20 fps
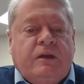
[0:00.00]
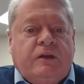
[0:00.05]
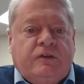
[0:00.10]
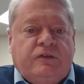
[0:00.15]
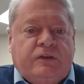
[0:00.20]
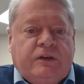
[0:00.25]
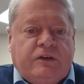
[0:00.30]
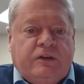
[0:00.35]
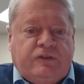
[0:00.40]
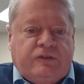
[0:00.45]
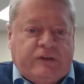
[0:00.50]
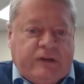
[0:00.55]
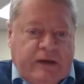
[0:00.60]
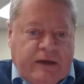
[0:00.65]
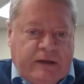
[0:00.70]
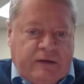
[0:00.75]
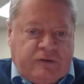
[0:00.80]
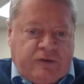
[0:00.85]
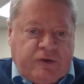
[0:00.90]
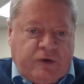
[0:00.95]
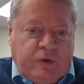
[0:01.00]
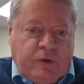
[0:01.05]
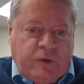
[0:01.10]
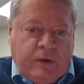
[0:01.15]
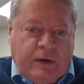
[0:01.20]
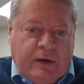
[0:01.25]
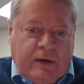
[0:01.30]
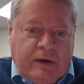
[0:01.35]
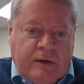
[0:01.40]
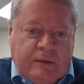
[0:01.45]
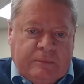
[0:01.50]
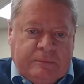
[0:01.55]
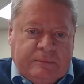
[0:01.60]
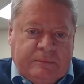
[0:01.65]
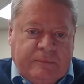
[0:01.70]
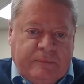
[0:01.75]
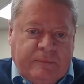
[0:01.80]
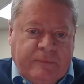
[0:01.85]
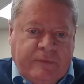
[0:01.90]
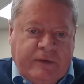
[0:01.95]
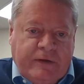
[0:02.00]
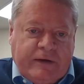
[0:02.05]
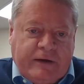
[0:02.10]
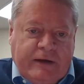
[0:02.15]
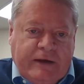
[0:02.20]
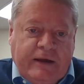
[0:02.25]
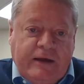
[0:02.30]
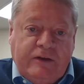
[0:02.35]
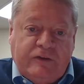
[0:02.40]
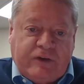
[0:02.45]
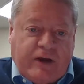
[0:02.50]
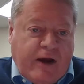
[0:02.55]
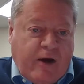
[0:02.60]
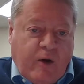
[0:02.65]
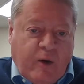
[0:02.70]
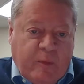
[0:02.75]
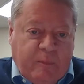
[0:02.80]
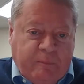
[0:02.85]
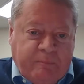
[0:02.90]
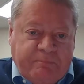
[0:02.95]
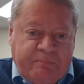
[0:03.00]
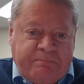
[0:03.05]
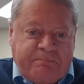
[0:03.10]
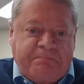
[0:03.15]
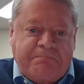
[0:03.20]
She is sent to um, the king's harem,